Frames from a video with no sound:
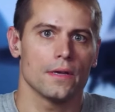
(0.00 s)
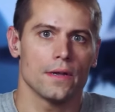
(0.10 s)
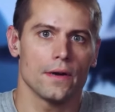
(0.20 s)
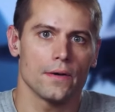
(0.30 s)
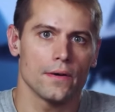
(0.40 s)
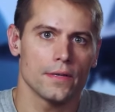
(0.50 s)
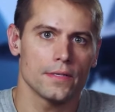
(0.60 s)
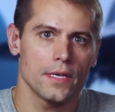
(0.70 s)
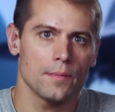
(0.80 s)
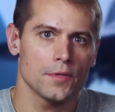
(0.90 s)
you know,
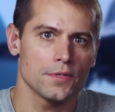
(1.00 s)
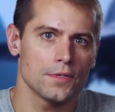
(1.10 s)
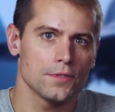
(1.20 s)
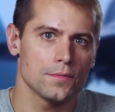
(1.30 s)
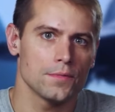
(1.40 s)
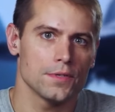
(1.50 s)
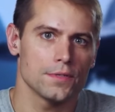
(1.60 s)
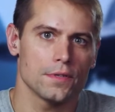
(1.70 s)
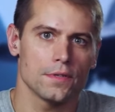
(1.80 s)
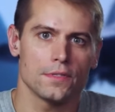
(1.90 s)
skepticism
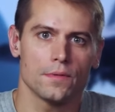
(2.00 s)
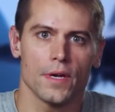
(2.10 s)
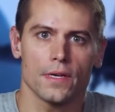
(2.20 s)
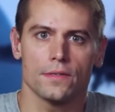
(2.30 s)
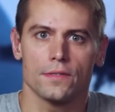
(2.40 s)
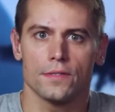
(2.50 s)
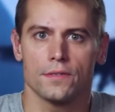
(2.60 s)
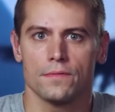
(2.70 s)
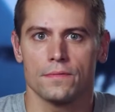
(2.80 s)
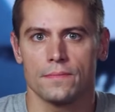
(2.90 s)
is the least of my
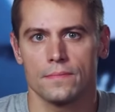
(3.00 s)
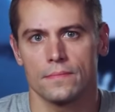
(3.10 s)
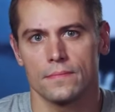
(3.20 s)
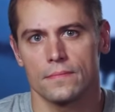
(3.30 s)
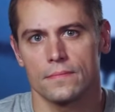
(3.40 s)
concern.